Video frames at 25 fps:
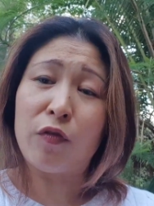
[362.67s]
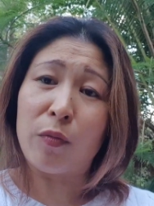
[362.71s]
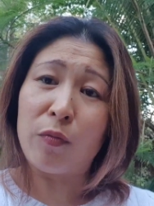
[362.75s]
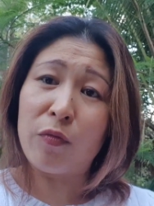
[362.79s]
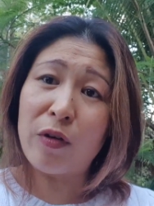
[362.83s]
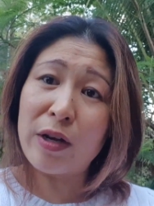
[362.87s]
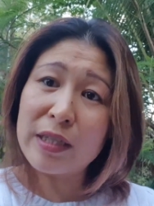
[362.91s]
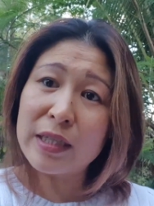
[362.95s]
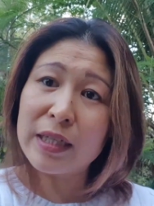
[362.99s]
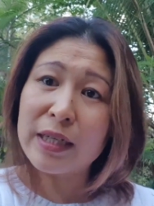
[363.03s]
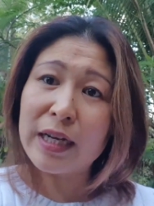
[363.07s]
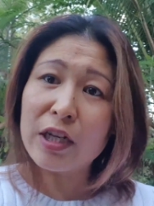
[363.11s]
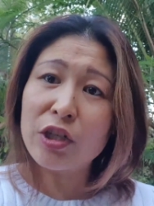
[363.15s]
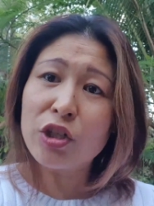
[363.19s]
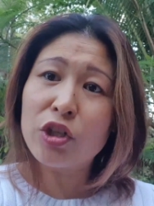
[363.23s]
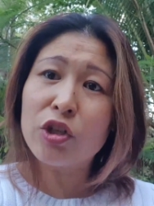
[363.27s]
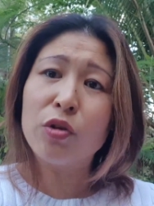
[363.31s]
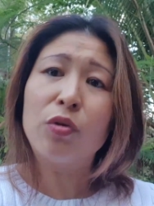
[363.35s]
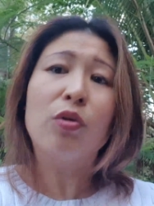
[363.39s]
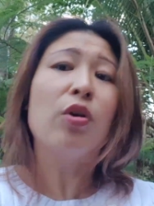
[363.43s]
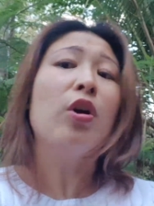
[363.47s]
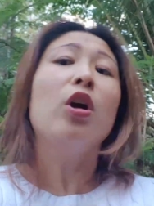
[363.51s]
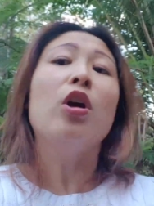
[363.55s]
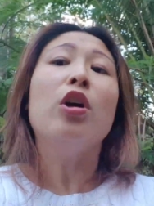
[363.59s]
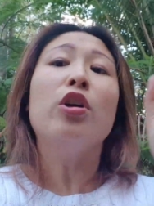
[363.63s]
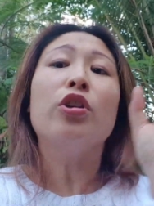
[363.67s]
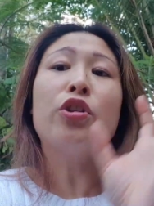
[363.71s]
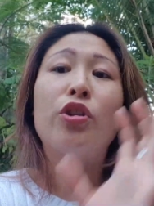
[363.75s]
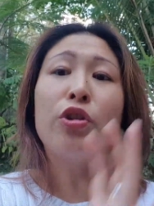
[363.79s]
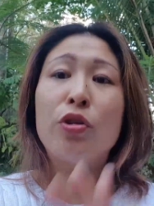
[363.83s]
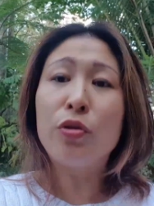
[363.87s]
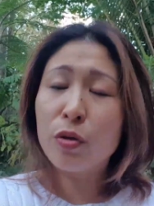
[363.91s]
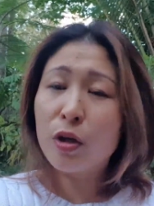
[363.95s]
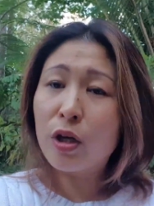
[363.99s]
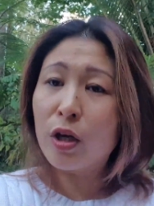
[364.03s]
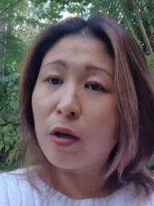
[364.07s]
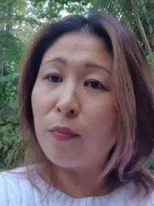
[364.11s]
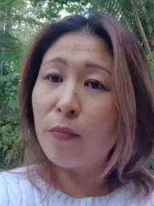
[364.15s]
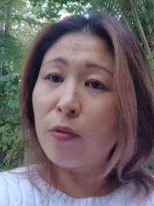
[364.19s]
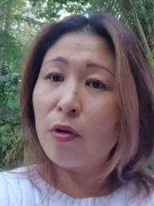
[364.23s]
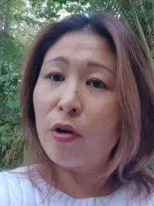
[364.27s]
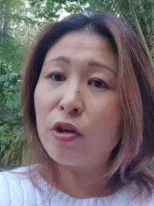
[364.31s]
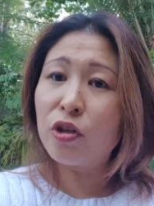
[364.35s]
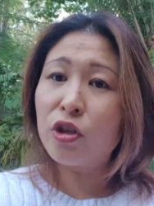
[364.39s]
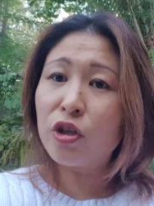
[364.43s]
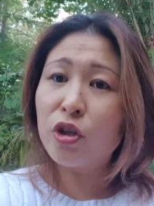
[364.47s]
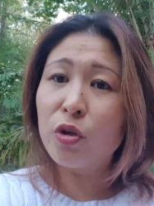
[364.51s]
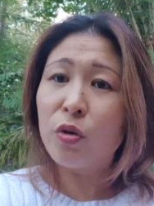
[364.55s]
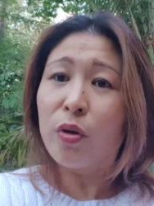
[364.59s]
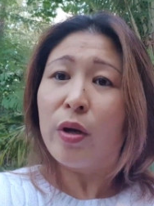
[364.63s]
from residential to
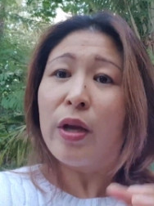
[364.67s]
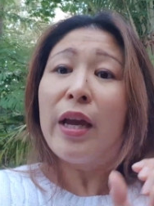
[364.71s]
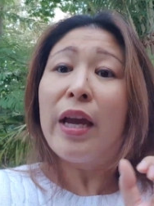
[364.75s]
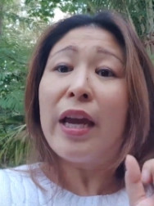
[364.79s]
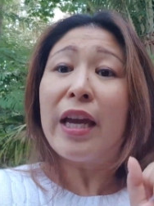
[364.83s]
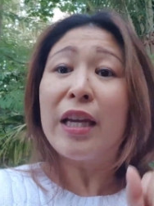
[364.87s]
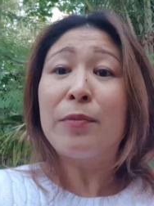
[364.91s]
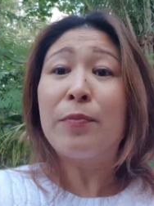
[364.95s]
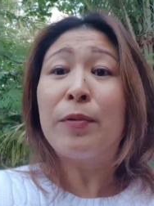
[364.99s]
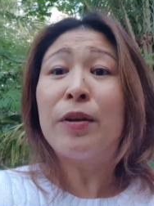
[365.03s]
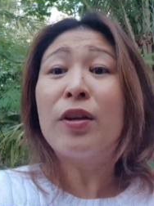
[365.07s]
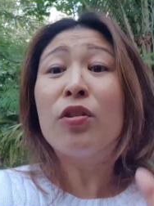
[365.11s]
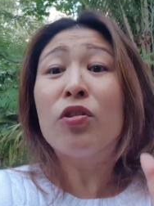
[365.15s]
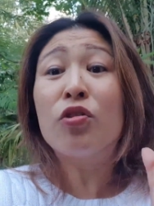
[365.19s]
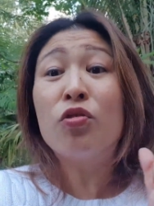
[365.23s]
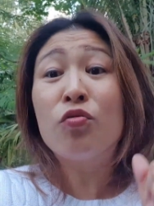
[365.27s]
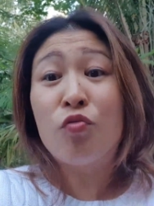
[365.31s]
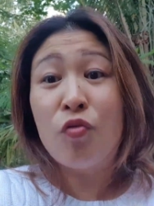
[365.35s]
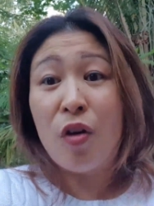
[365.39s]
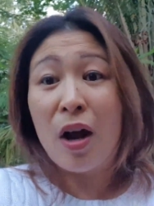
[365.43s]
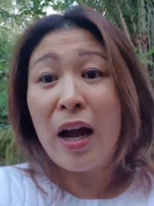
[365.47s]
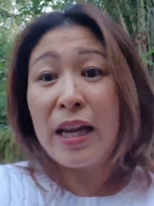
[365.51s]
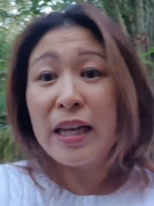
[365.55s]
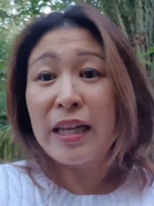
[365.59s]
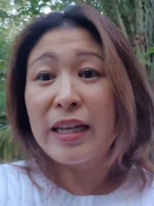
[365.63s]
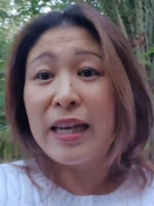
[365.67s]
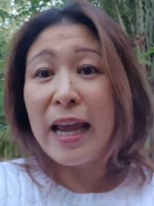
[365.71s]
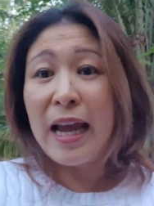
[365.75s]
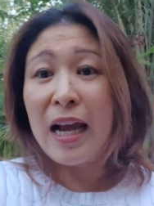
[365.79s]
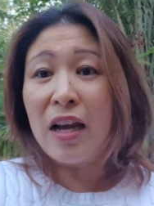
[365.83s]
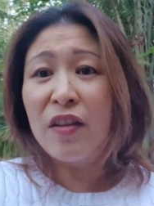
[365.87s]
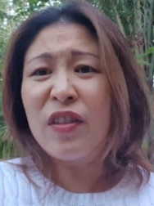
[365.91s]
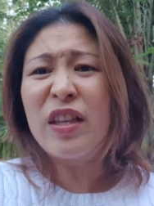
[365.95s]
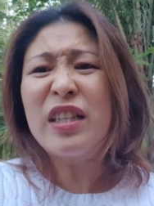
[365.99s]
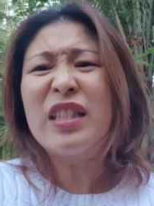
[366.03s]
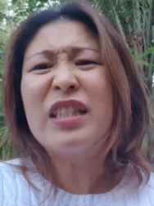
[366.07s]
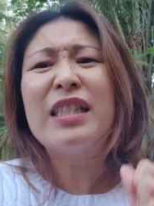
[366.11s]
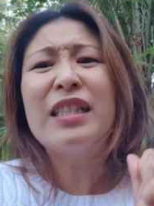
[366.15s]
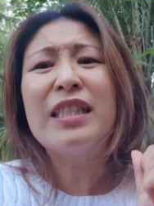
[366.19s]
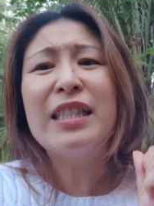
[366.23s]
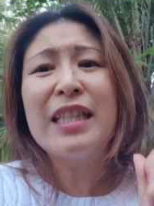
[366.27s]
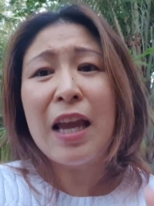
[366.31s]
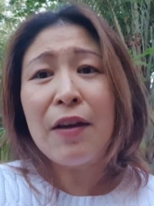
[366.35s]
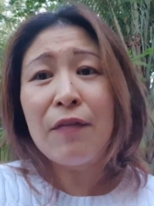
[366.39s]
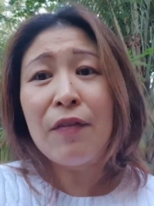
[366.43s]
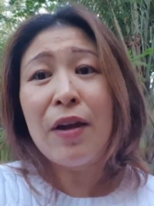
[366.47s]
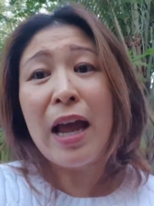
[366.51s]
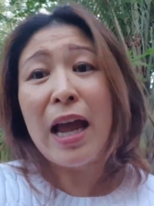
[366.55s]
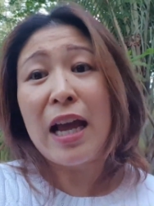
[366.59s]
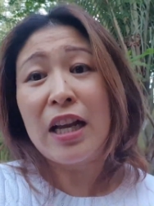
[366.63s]
commercial is because right now there's
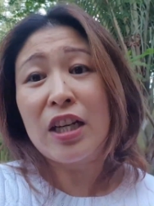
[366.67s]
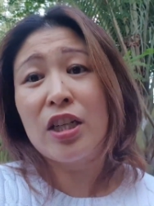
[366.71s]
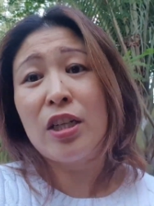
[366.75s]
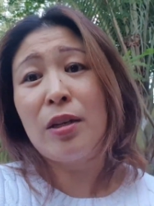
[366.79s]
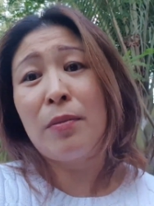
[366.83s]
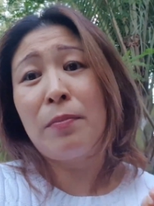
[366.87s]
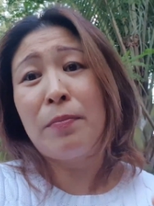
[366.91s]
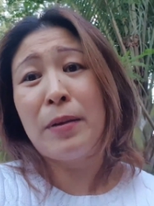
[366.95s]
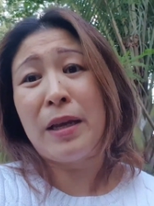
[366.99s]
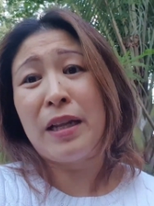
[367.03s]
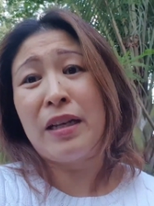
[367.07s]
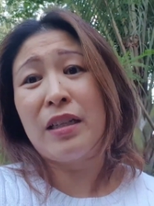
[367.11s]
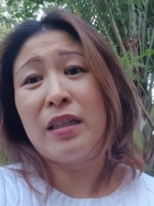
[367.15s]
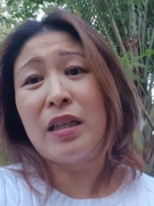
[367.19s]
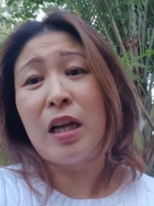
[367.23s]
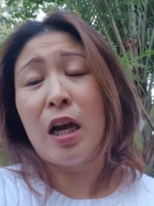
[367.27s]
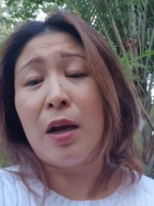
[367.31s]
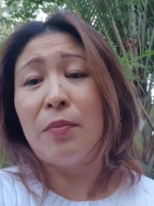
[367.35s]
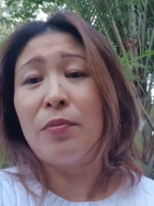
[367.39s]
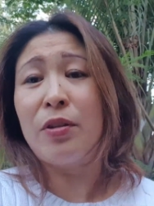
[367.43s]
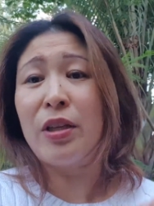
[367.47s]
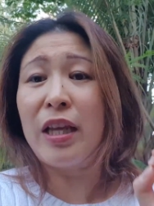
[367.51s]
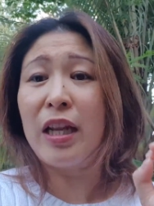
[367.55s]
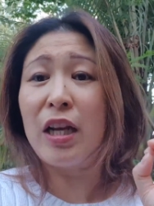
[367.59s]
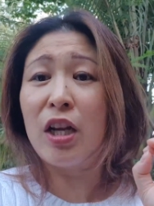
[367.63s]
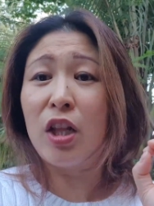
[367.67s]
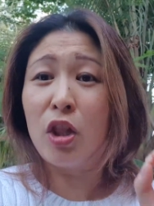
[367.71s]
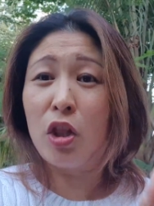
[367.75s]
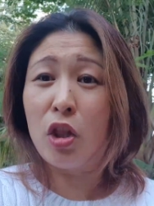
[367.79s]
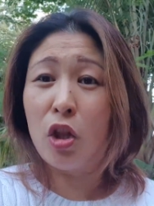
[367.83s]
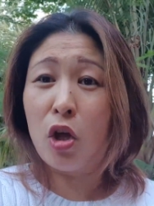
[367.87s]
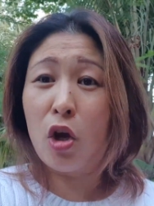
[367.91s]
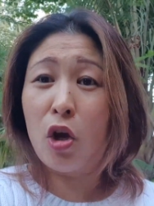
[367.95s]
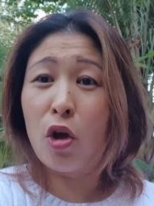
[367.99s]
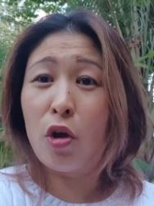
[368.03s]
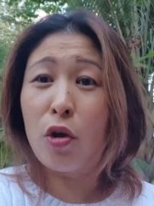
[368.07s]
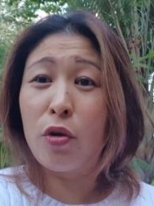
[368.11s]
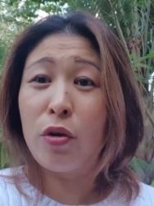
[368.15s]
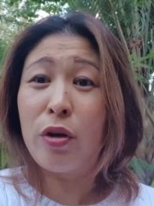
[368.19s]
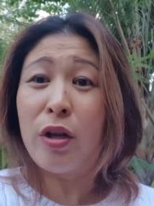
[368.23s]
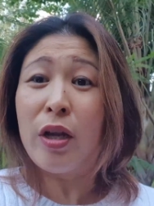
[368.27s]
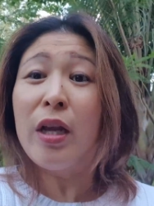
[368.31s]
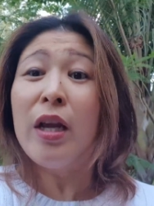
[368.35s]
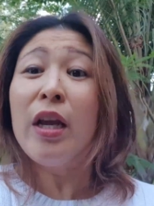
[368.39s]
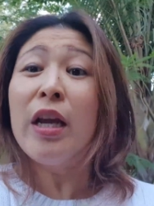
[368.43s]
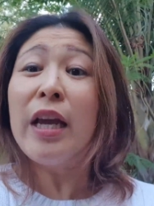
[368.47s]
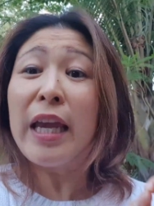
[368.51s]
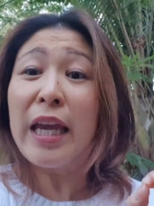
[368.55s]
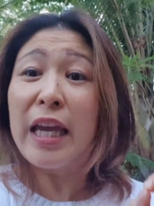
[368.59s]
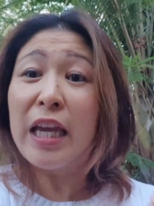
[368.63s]
never actually better time to get a loan
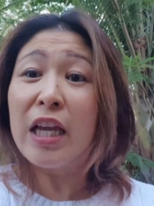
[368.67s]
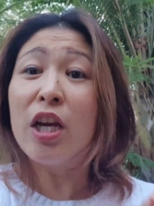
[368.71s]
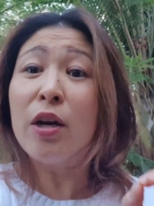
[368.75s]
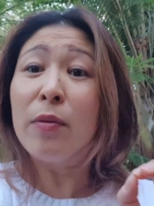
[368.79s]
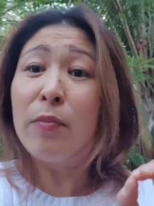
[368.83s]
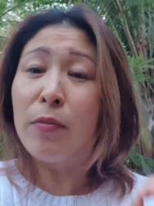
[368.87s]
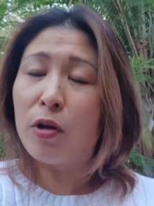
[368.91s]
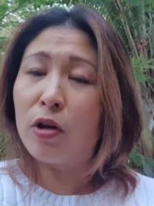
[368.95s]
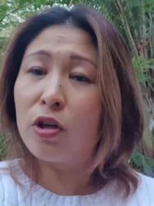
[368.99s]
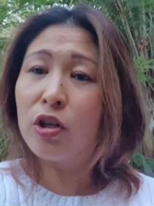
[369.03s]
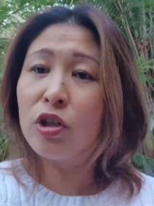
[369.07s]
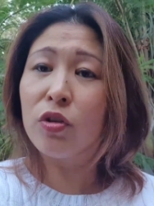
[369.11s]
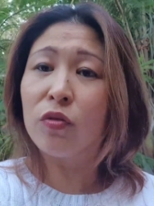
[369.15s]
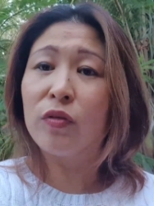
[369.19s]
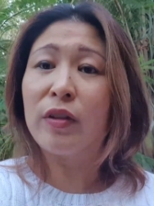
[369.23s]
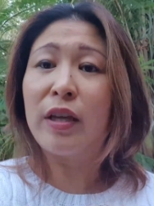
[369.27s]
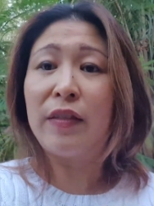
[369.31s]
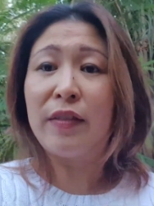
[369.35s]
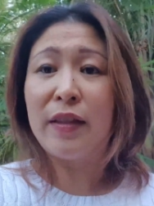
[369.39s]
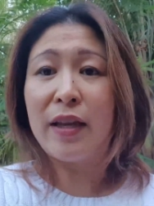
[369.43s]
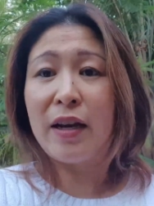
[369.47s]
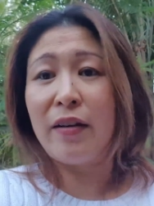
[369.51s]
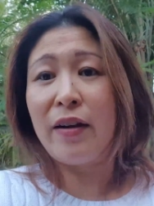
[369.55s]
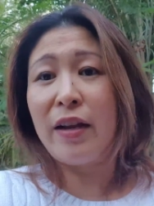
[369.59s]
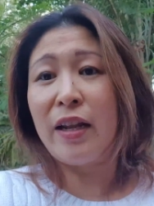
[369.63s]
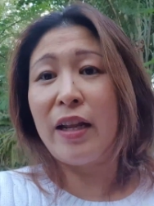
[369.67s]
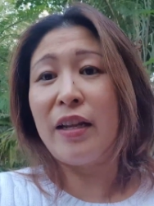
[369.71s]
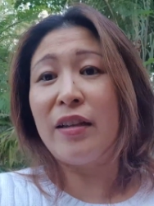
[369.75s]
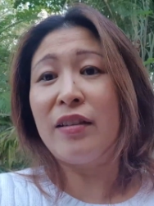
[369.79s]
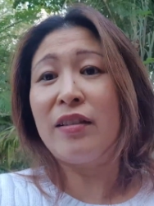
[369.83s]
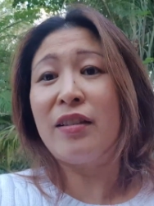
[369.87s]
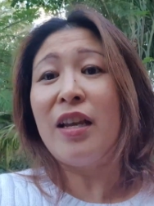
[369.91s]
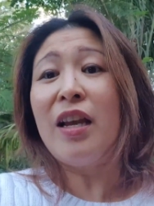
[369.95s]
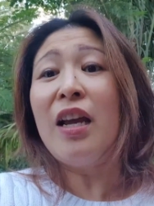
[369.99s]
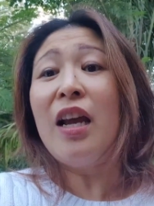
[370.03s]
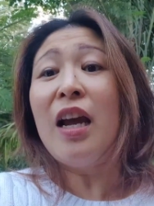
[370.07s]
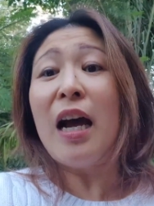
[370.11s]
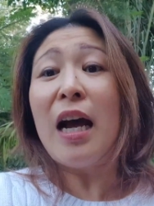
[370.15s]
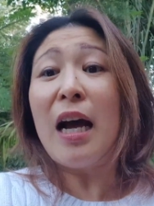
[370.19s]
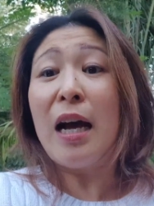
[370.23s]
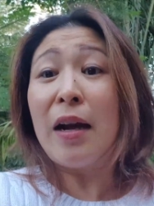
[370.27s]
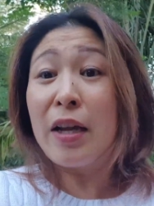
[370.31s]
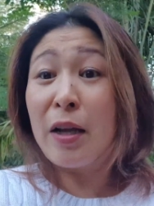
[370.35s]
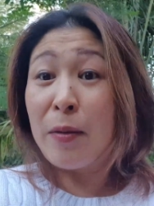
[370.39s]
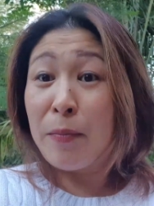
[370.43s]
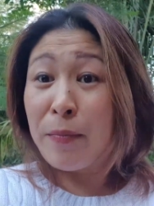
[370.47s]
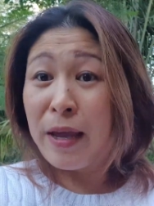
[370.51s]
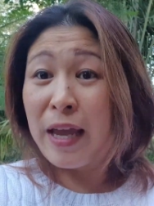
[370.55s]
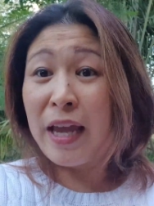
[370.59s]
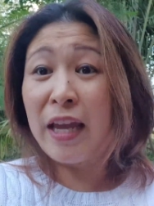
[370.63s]
in commercial than there is uh,
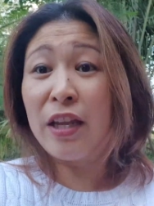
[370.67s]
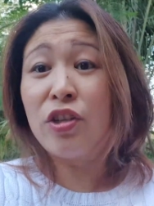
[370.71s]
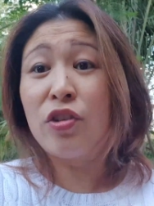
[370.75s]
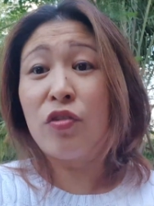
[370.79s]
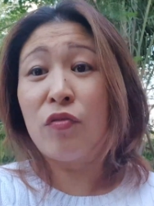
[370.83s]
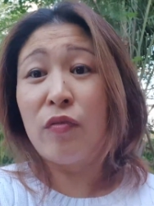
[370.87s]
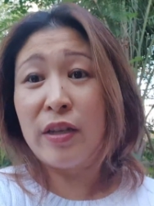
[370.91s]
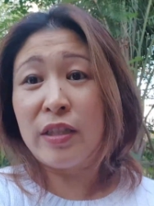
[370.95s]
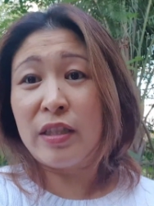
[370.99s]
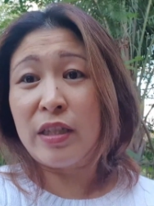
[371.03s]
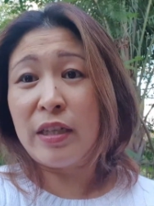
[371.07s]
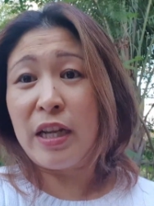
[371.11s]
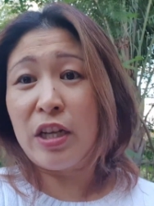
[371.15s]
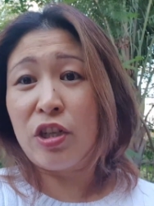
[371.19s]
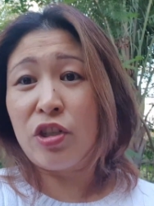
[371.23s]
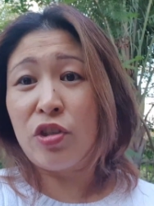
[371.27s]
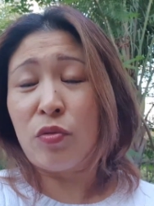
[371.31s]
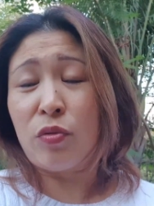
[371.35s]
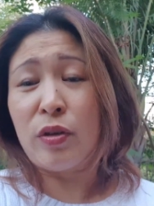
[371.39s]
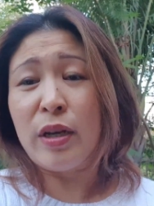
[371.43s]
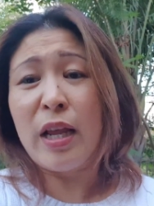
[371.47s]
compared to residential.